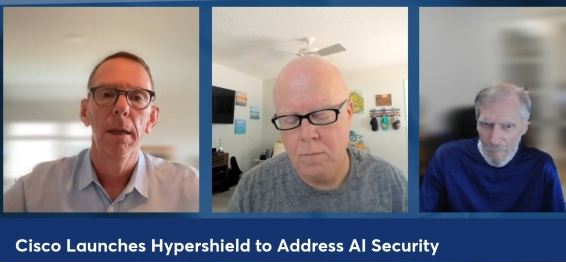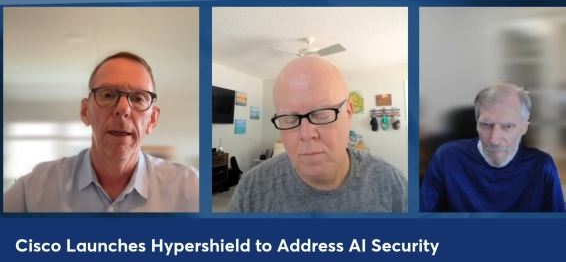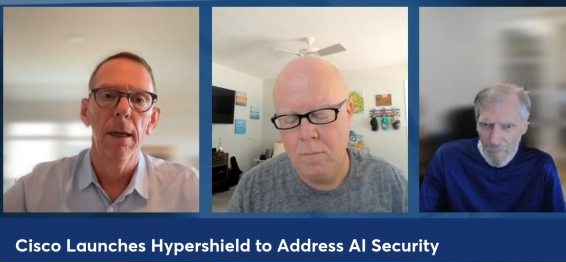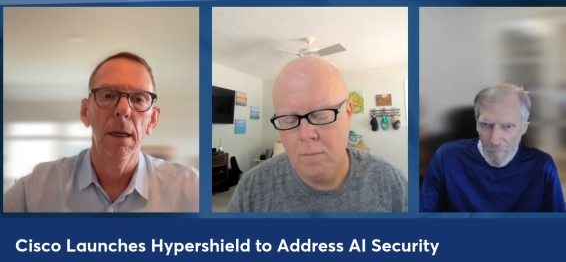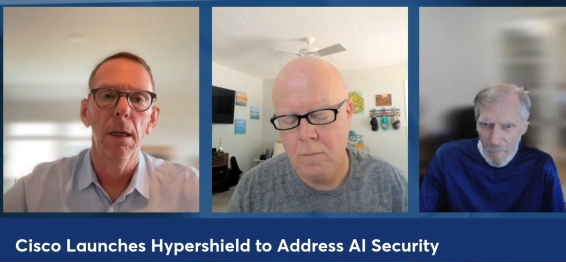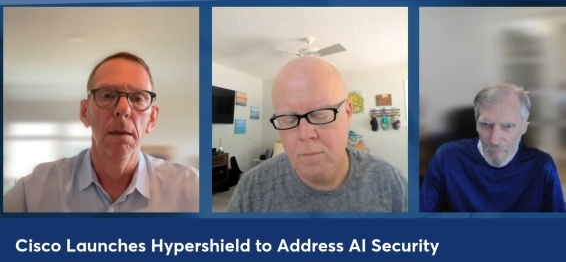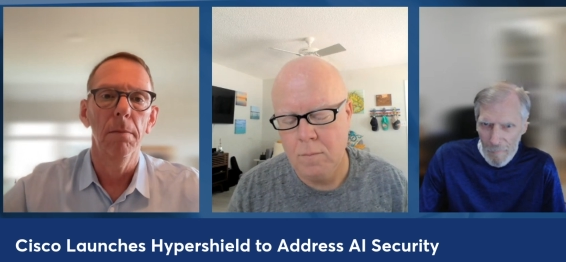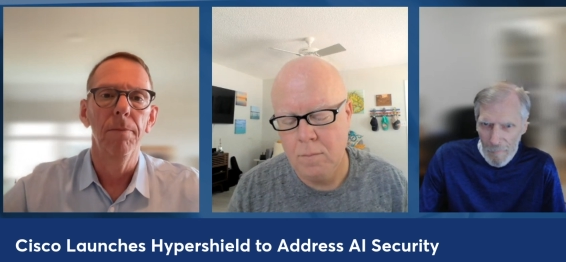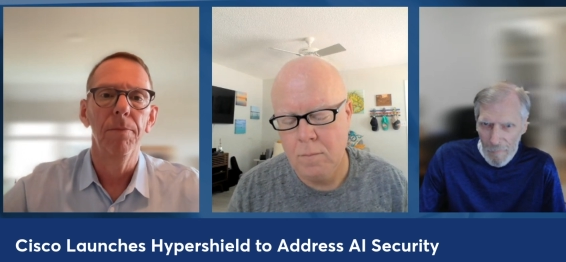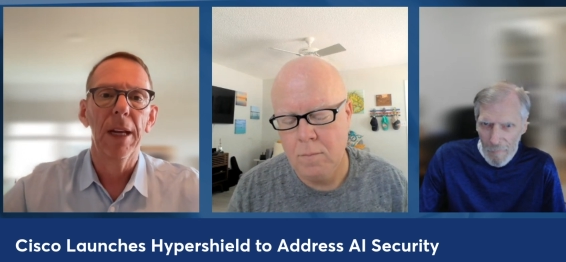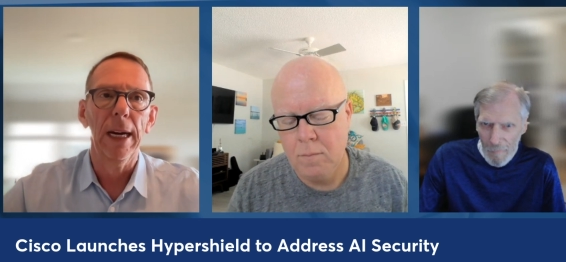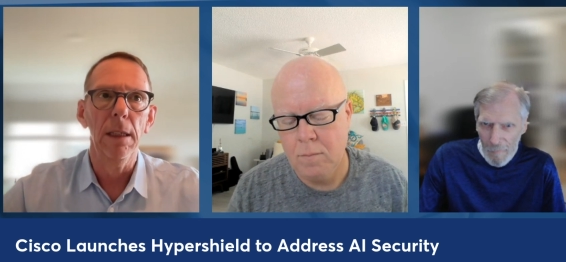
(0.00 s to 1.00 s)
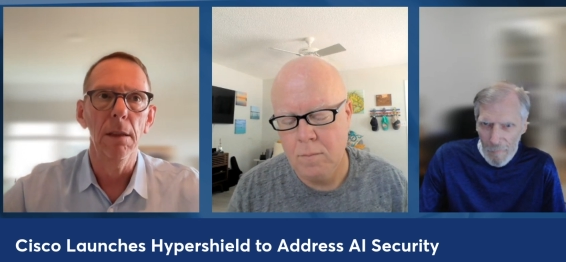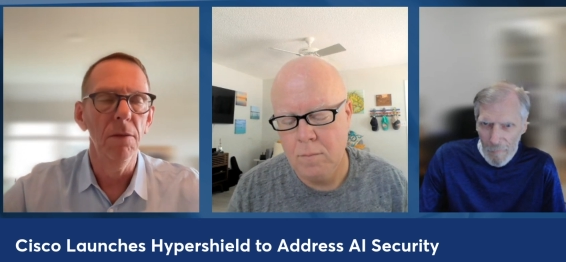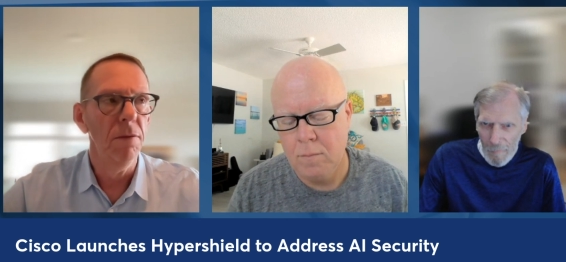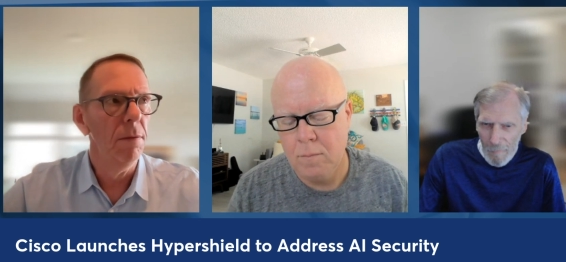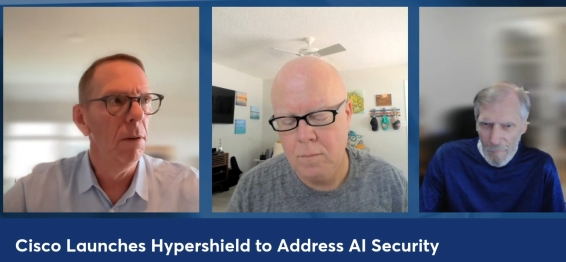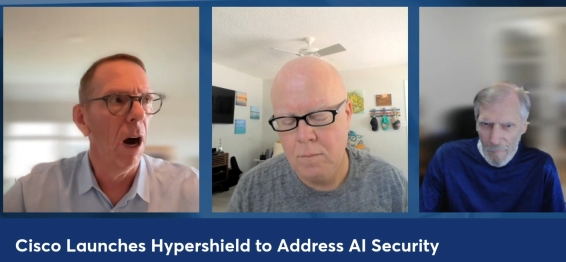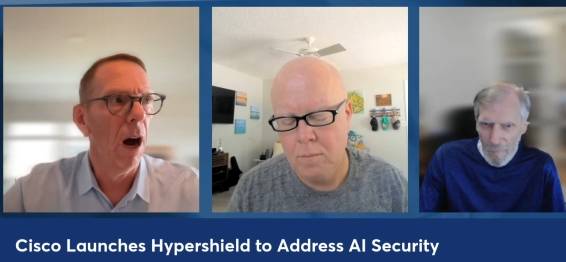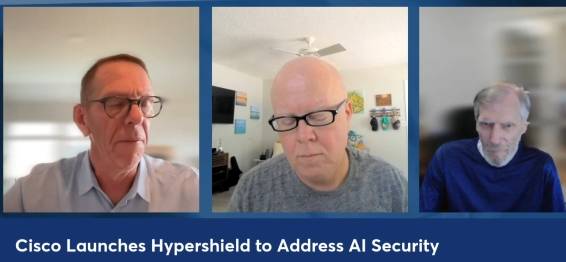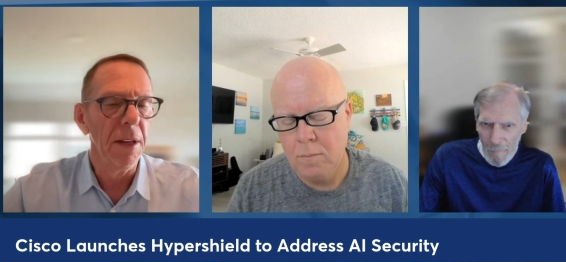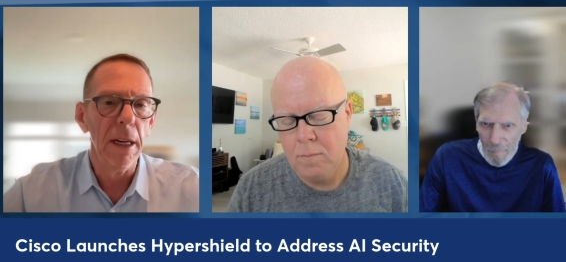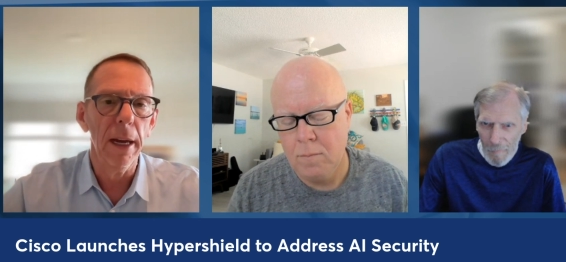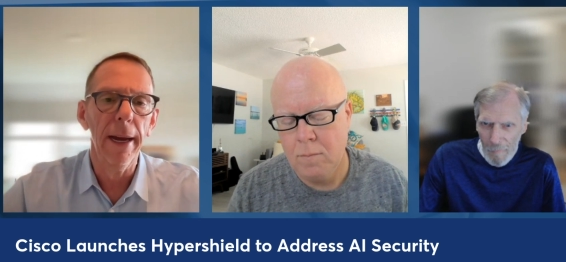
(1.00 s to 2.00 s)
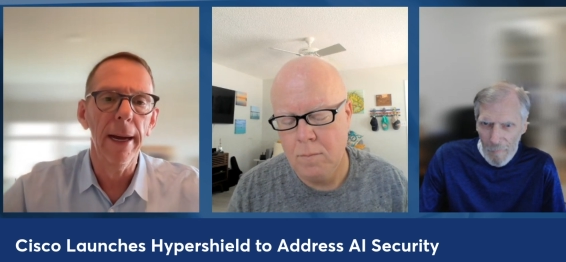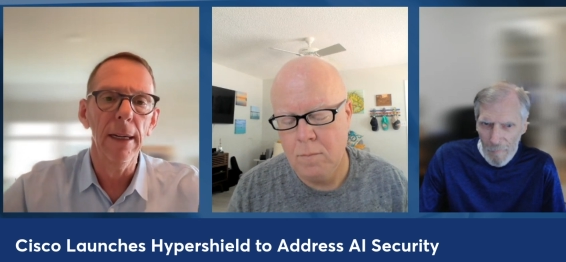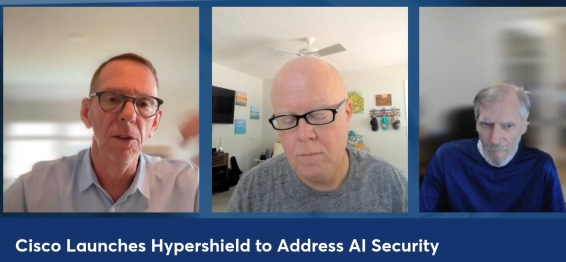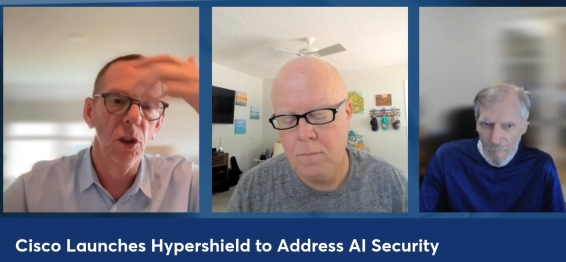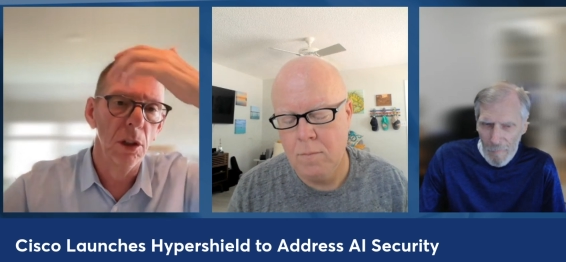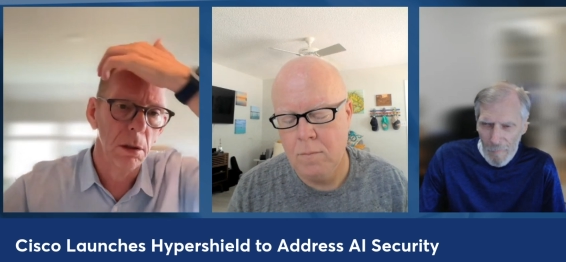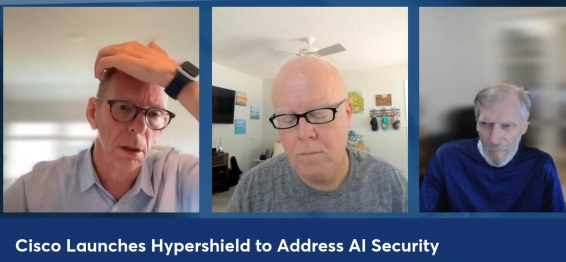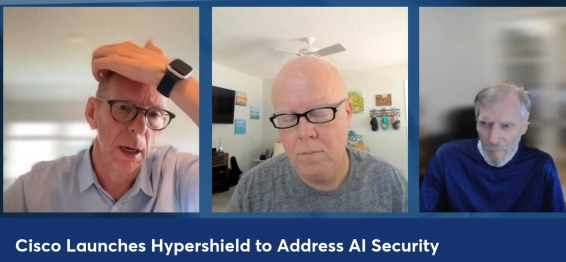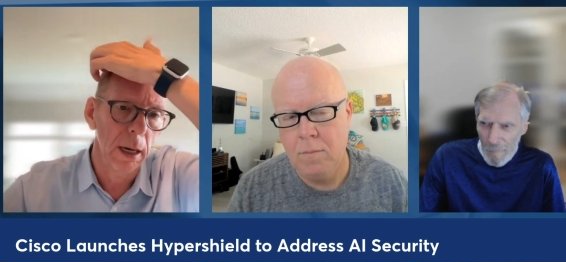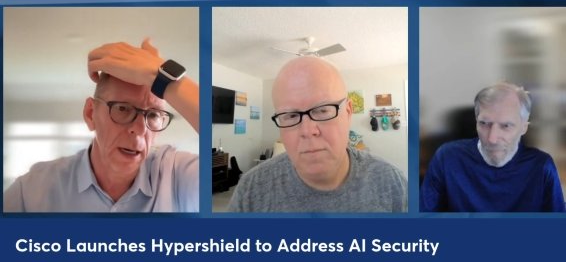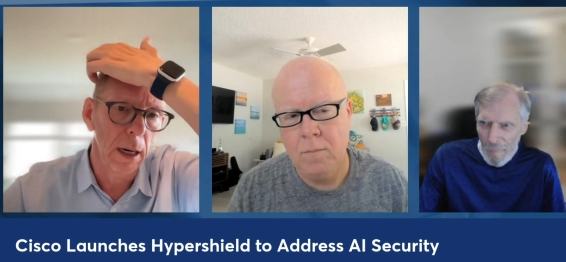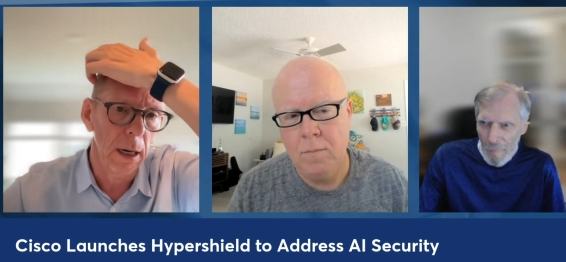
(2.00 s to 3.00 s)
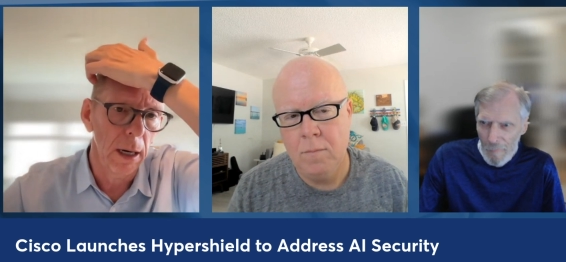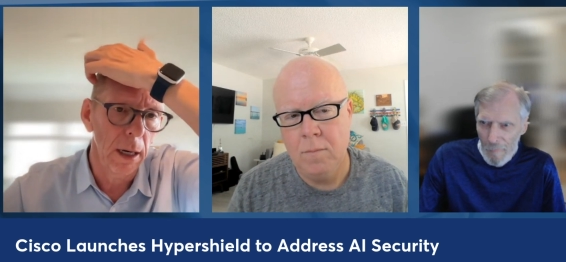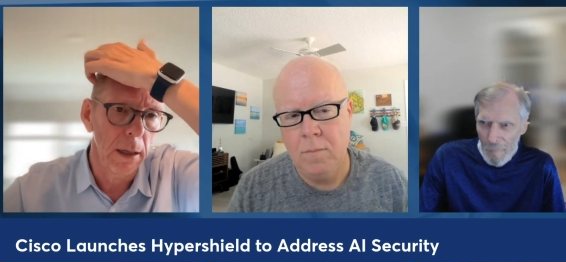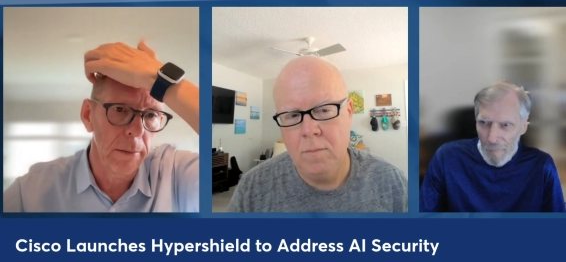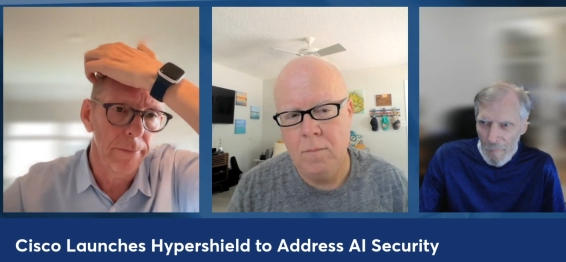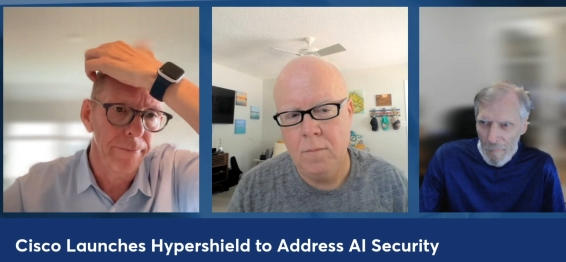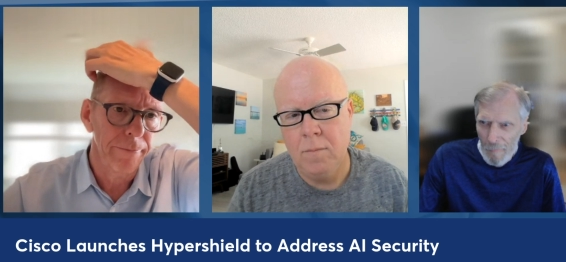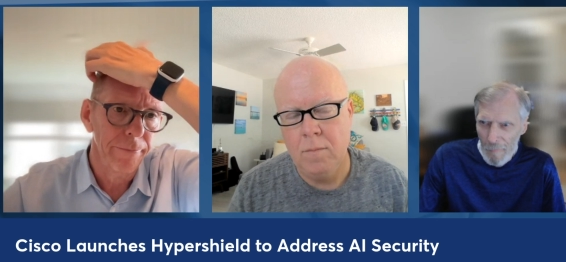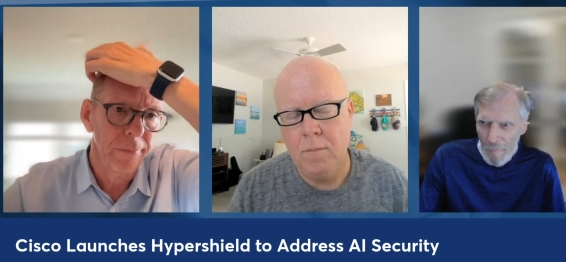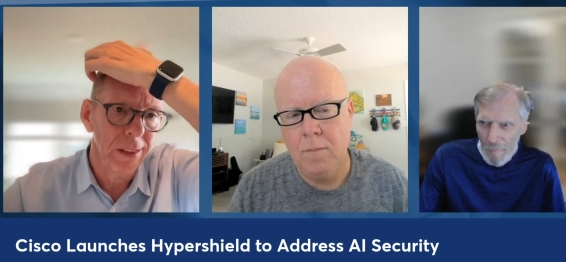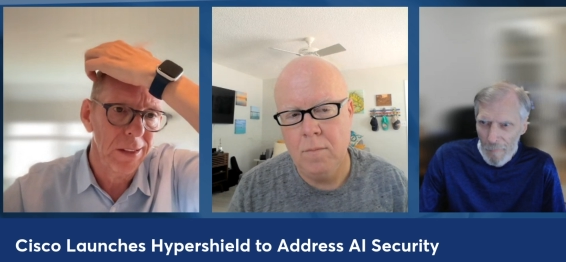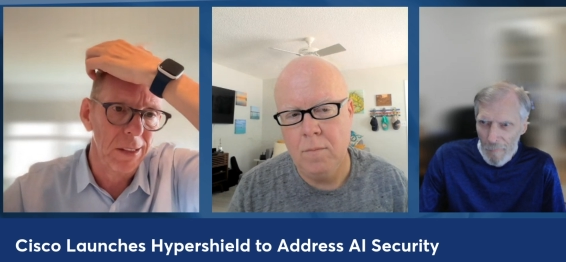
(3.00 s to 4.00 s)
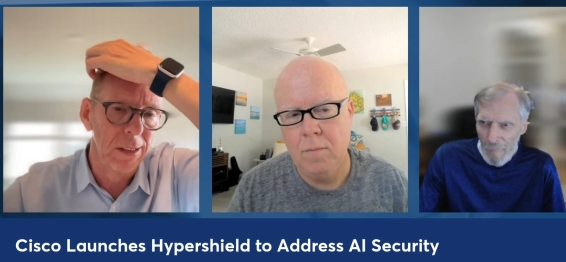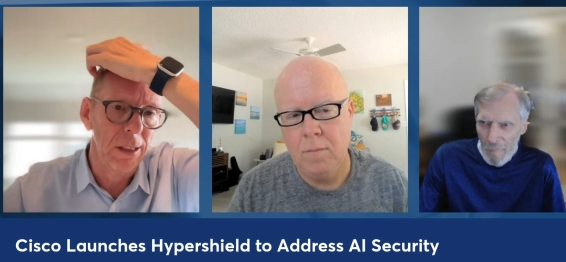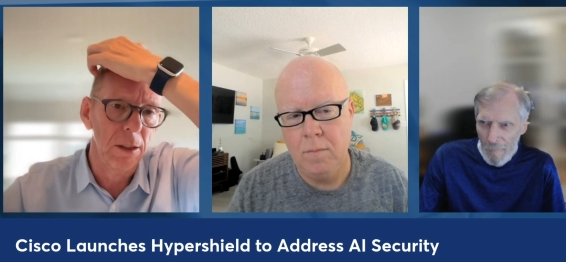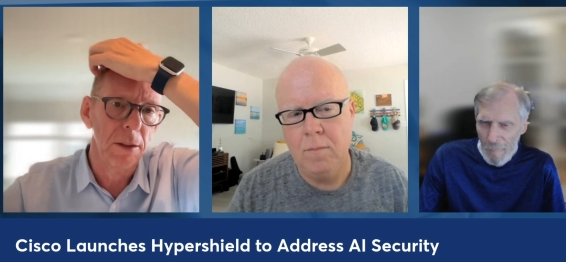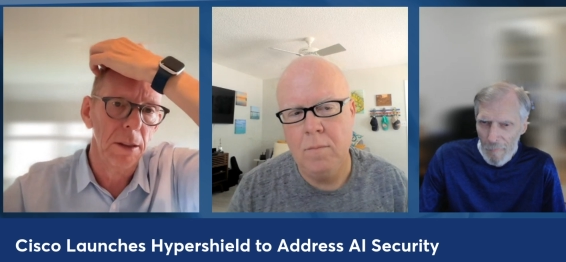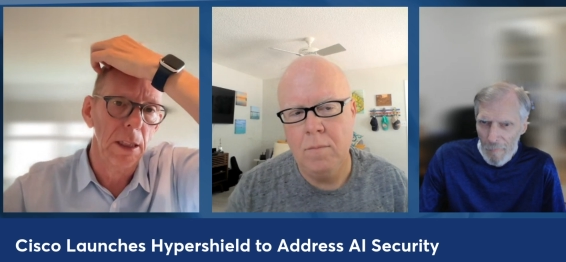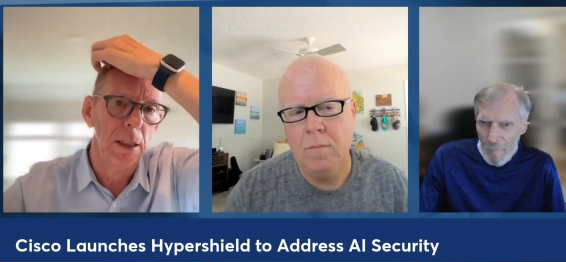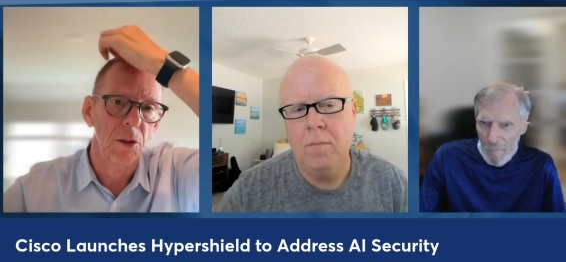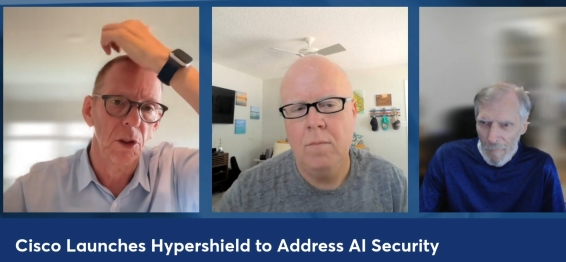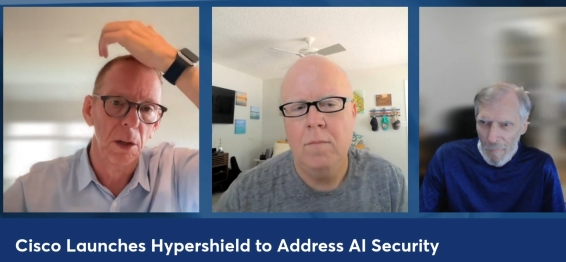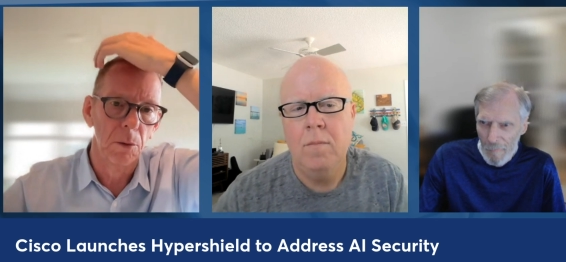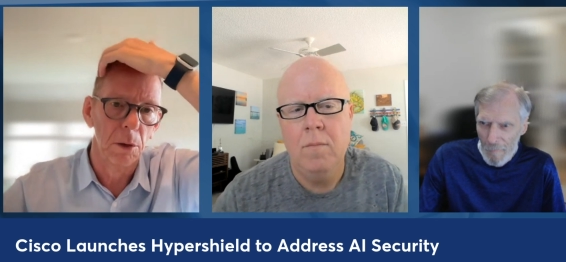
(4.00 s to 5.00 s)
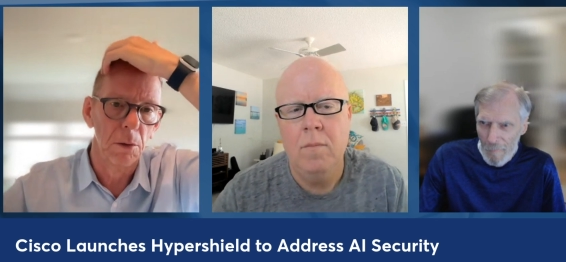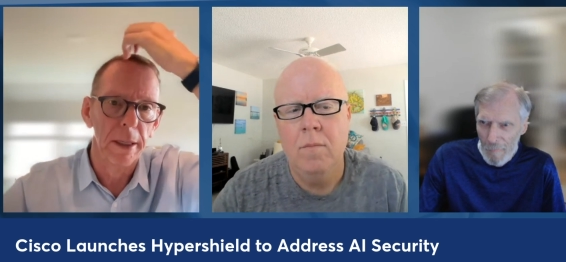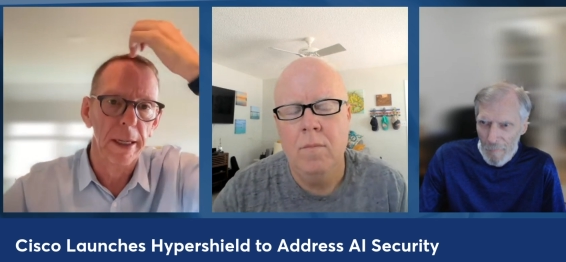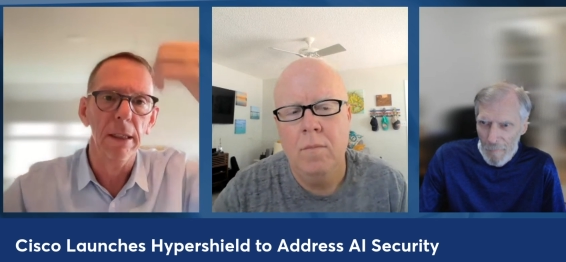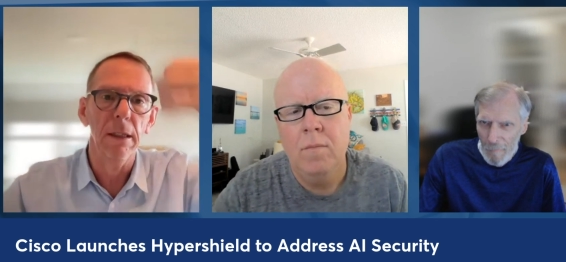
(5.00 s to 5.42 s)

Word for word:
Speaker 1: um, kind of on the edge um, security in general, right?